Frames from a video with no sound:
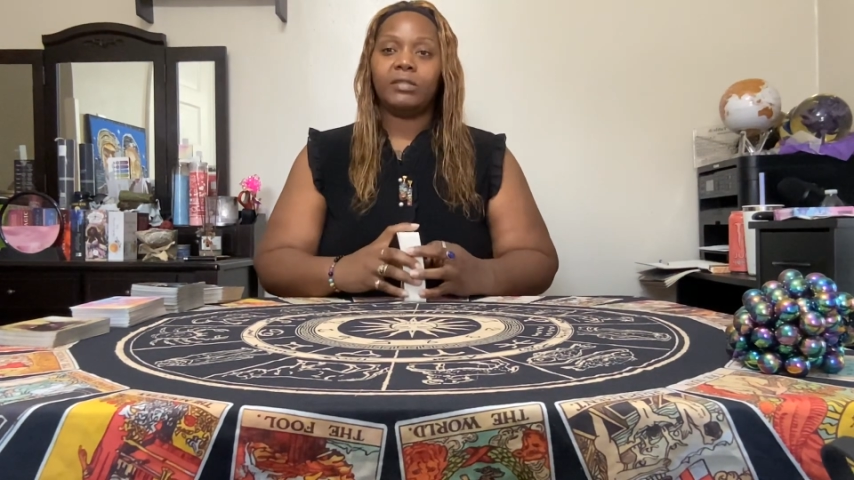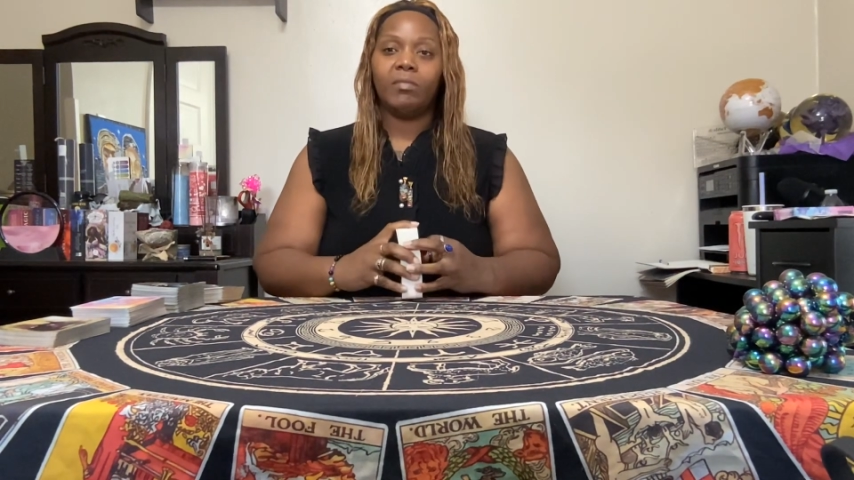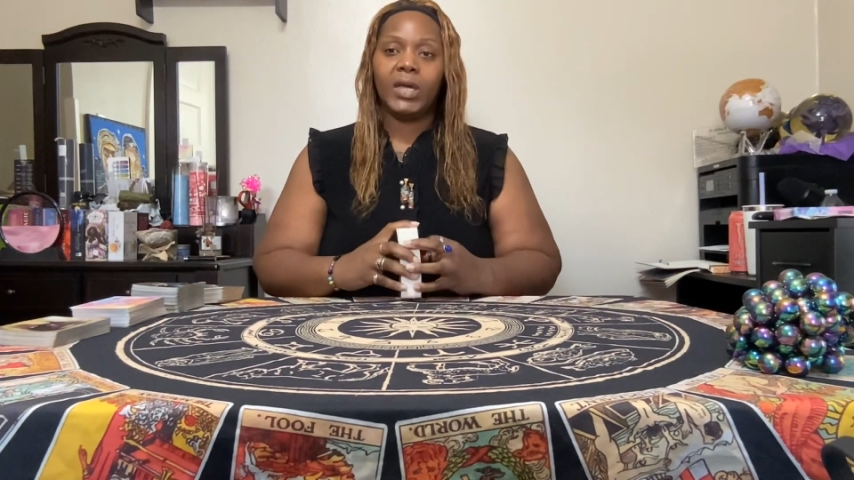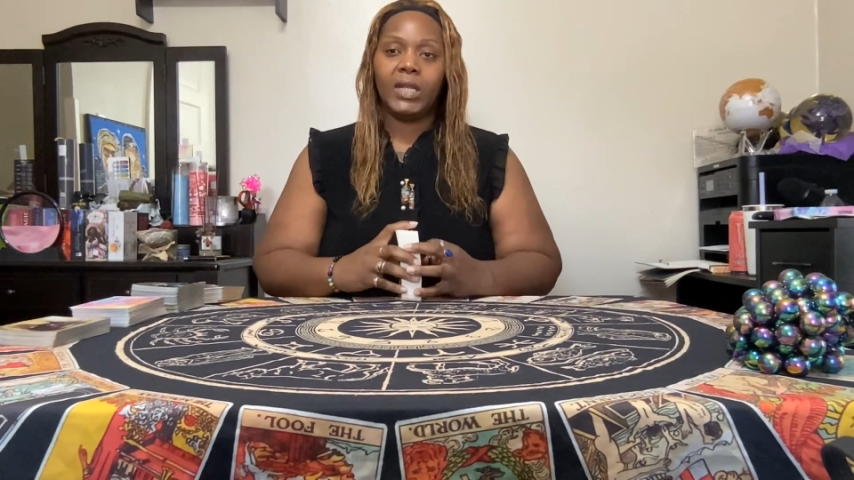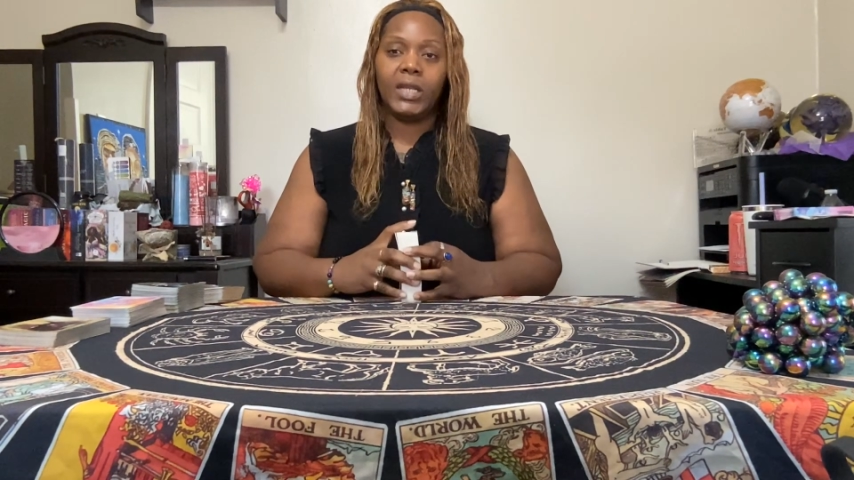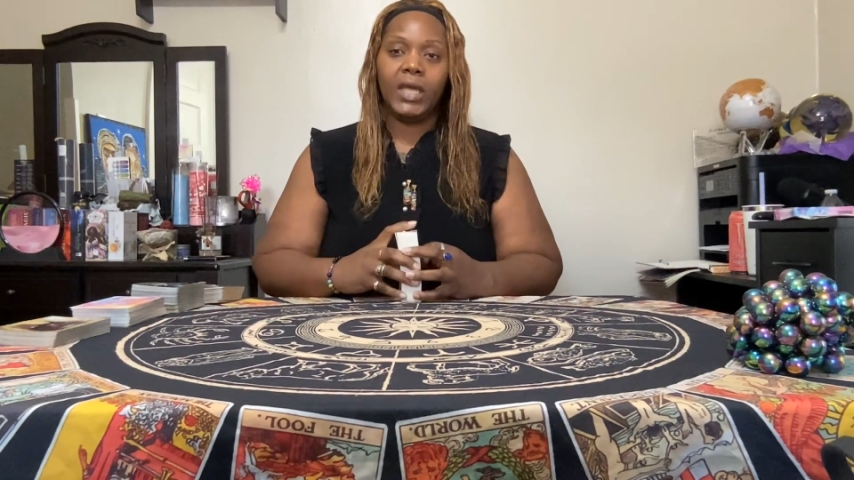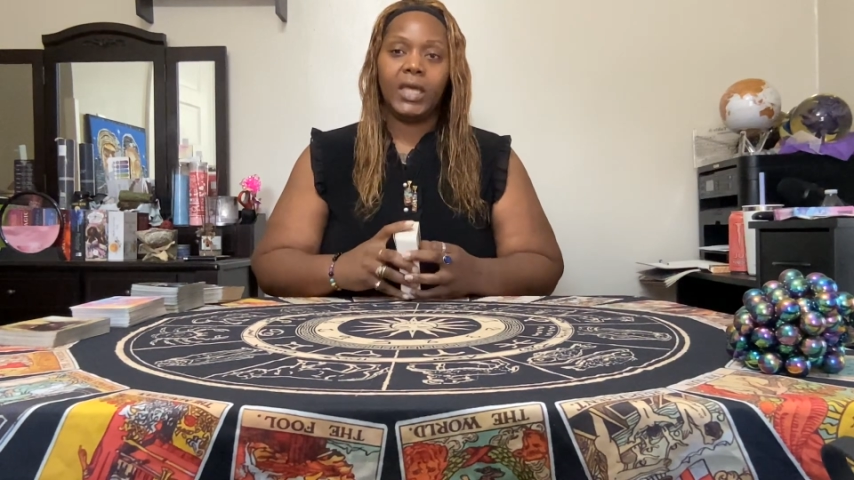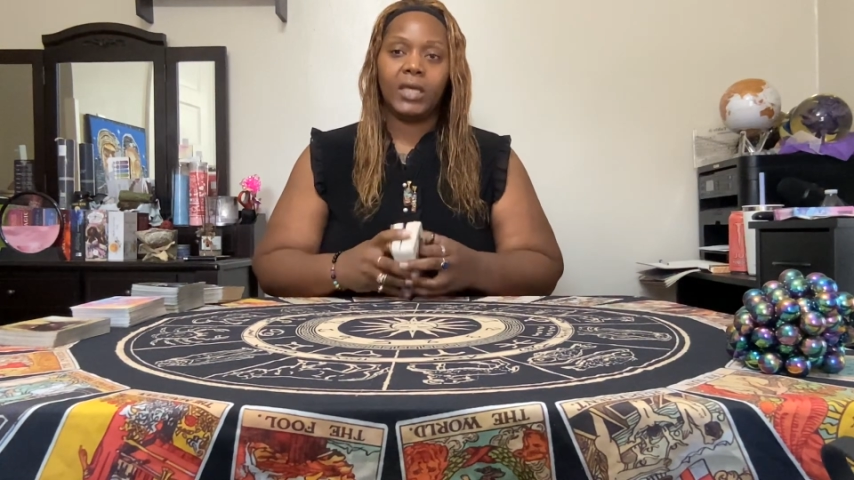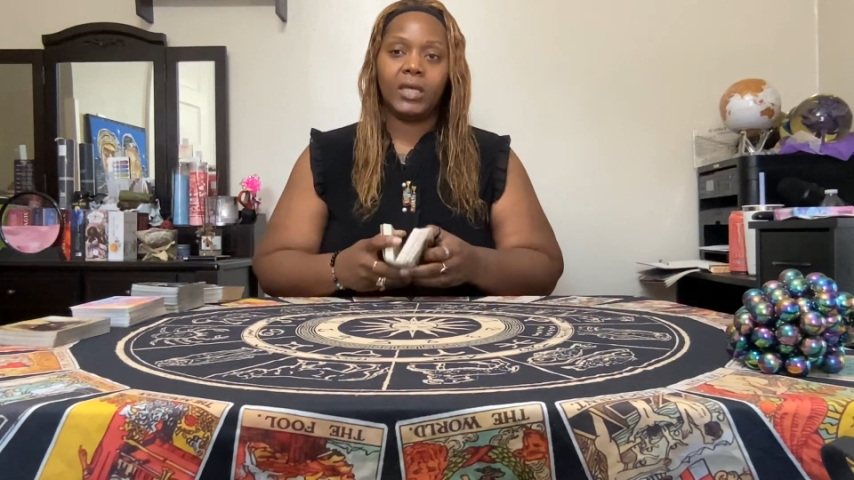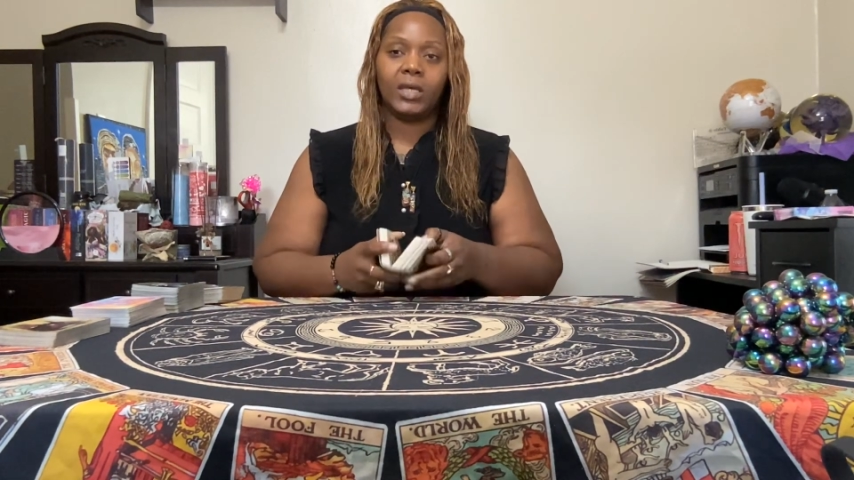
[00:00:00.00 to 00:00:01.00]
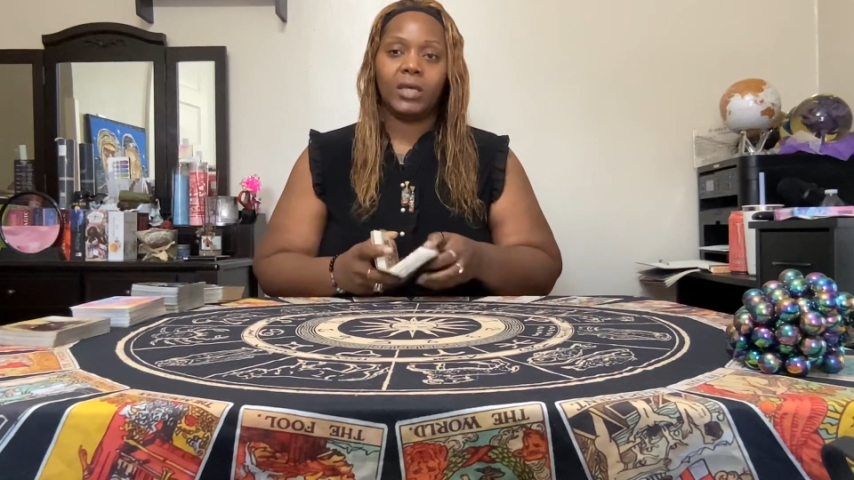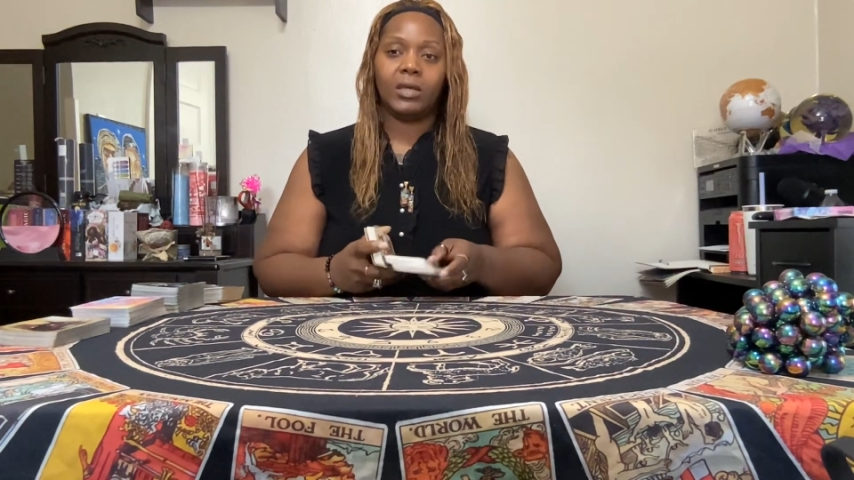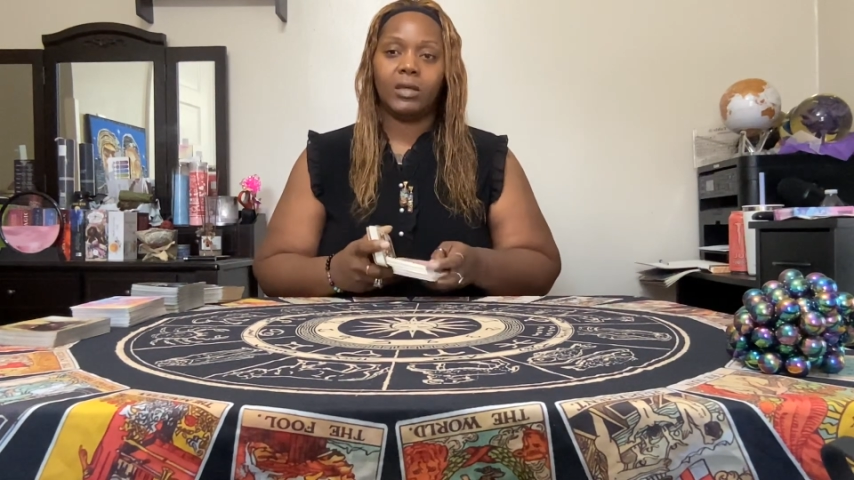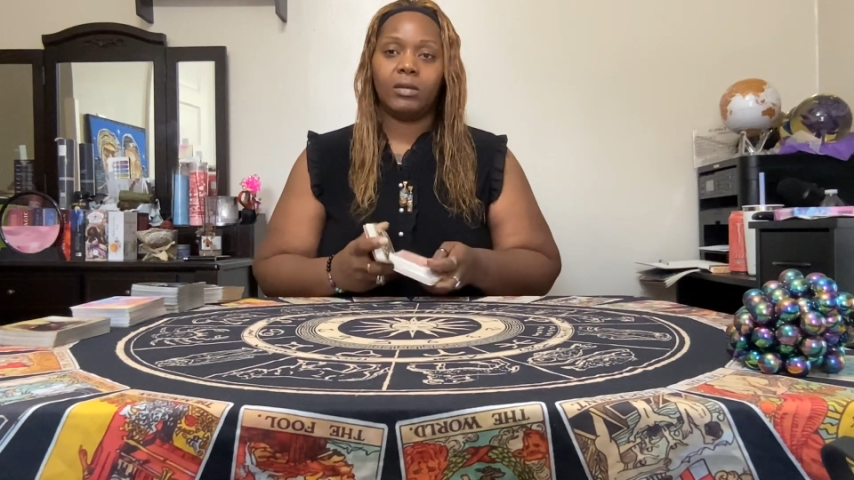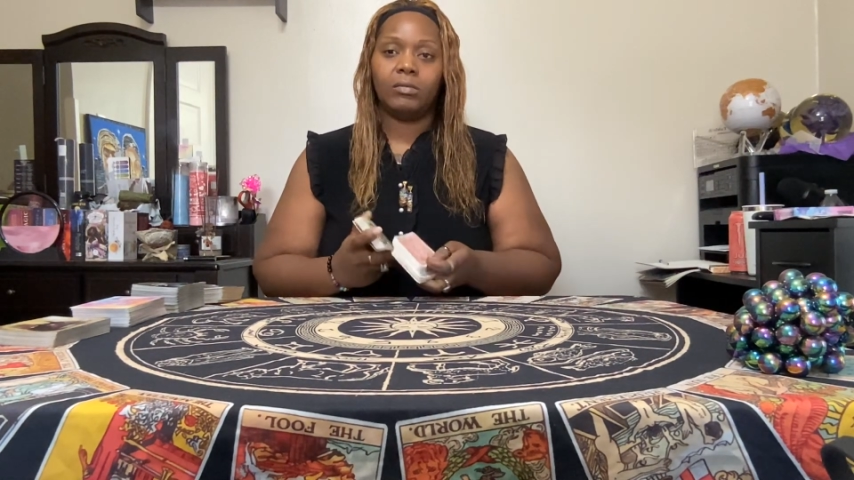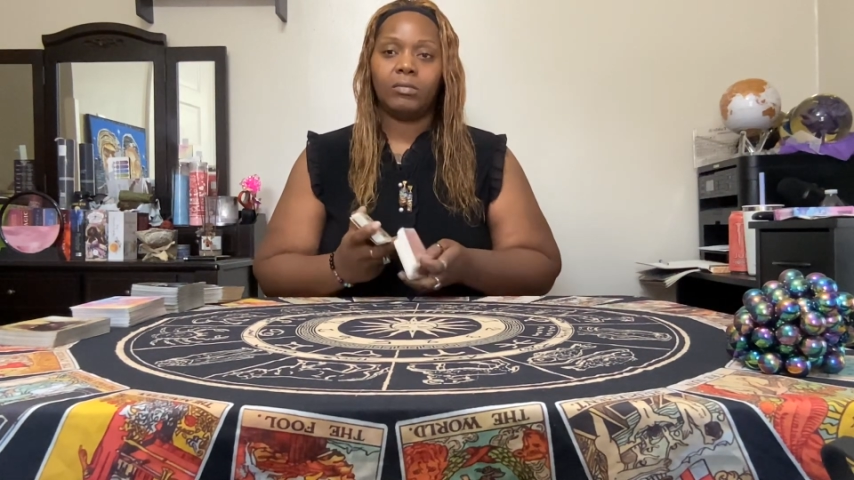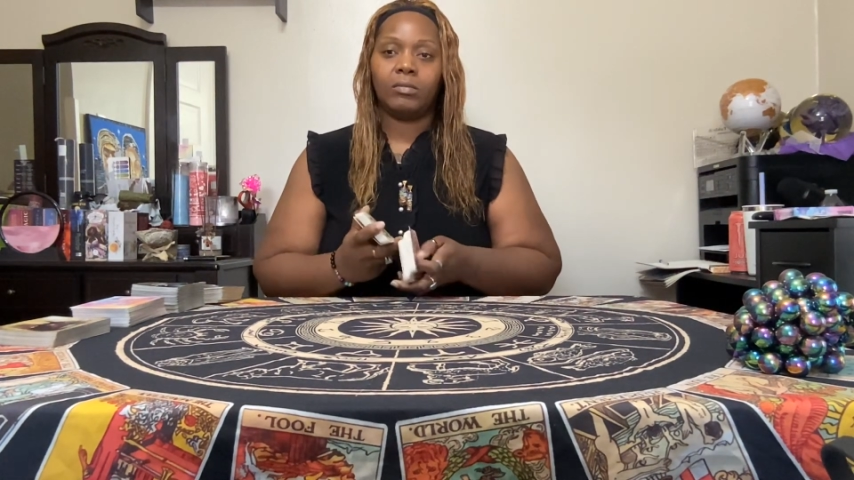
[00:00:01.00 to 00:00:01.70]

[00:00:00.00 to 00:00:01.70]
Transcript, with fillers: Monday, um,